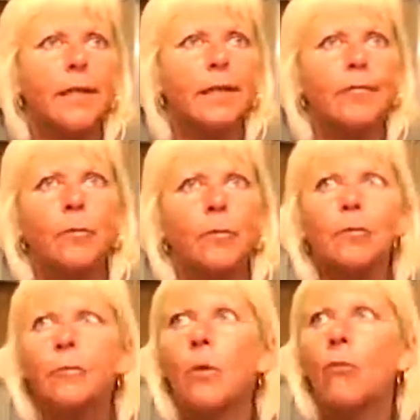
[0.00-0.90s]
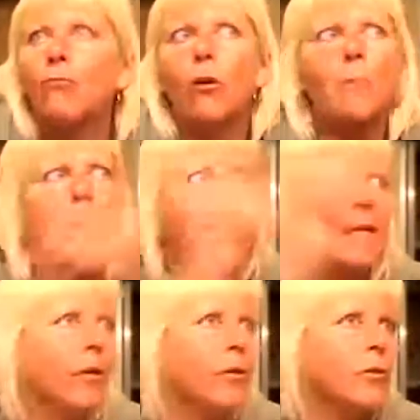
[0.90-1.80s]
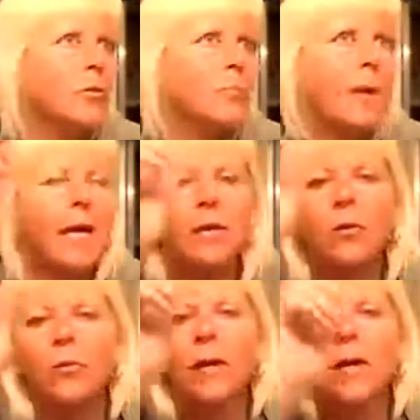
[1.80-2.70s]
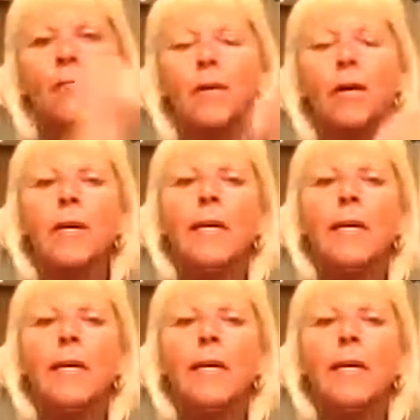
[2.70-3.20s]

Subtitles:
they come from Romania or Spain or wherever.